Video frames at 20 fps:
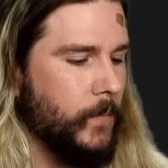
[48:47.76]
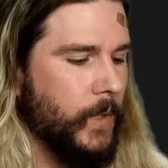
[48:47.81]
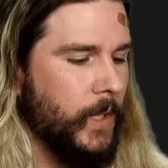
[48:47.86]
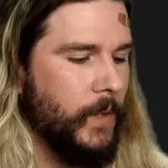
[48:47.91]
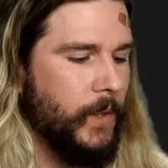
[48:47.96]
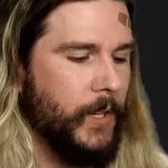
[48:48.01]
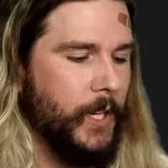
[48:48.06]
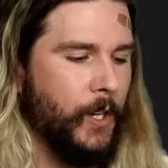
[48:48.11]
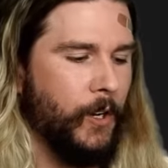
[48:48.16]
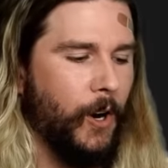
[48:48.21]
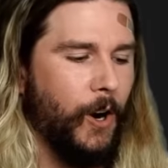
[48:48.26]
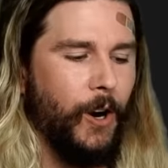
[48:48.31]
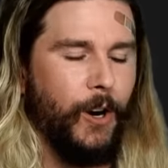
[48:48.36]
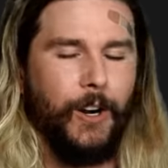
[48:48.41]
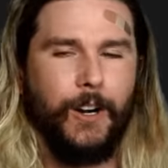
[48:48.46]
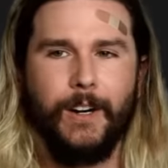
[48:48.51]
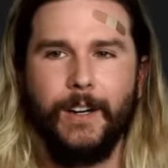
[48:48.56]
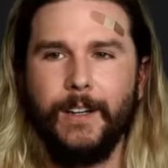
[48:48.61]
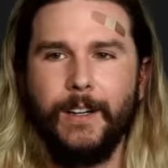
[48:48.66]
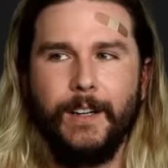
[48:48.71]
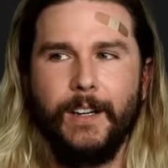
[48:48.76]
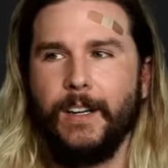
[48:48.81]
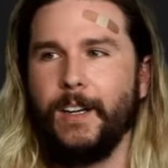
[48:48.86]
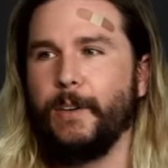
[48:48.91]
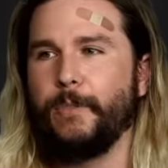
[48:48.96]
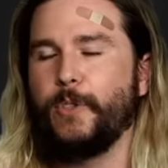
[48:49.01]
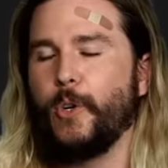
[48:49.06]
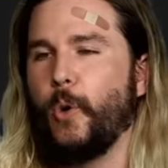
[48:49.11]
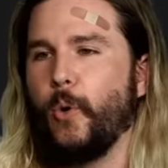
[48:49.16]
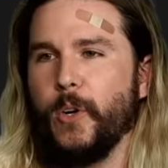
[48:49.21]
there are
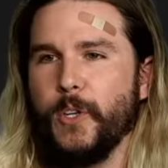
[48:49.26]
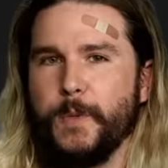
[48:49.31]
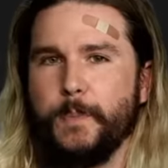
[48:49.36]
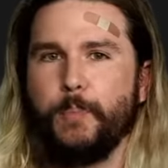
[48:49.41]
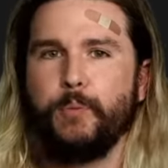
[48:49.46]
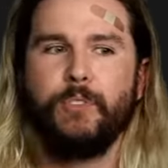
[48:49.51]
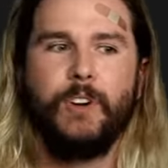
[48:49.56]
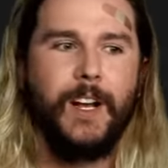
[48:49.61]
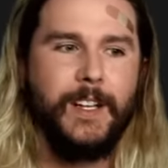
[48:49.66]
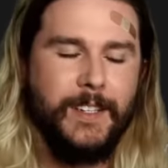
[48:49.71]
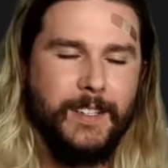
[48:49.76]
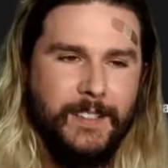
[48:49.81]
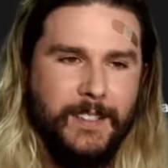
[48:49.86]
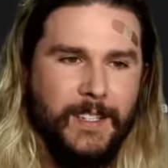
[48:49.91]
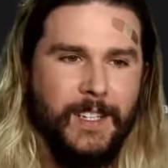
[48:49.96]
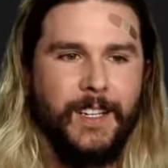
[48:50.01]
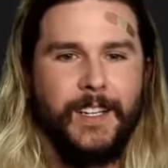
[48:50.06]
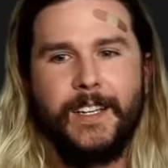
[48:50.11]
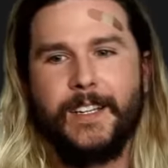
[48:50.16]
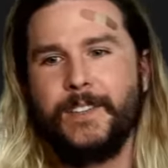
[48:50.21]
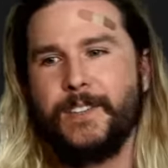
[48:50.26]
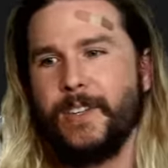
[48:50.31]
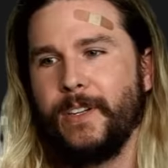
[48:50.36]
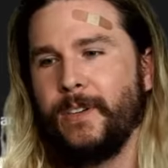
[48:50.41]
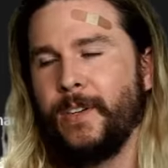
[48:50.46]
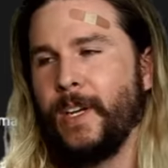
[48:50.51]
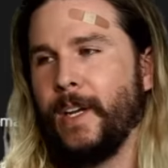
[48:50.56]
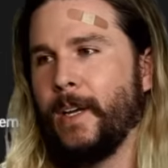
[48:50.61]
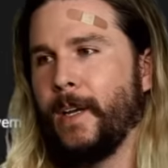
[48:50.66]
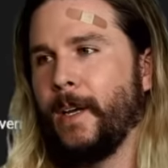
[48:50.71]
of course processes and
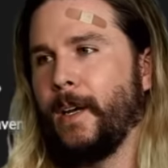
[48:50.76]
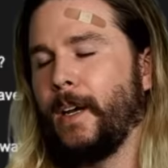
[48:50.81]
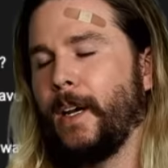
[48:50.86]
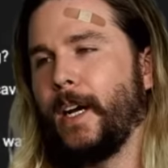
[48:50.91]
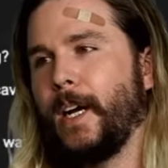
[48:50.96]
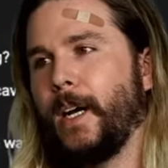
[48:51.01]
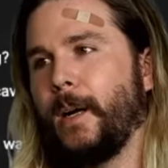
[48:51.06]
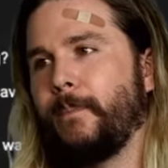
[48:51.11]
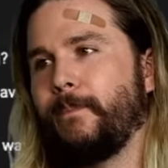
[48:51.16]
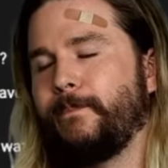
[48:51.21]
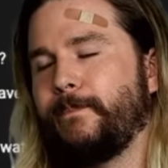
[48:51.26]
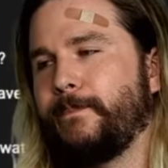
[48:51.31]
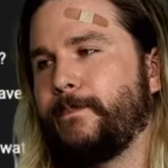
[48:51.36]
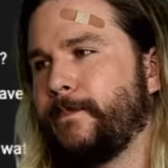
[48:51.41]
um,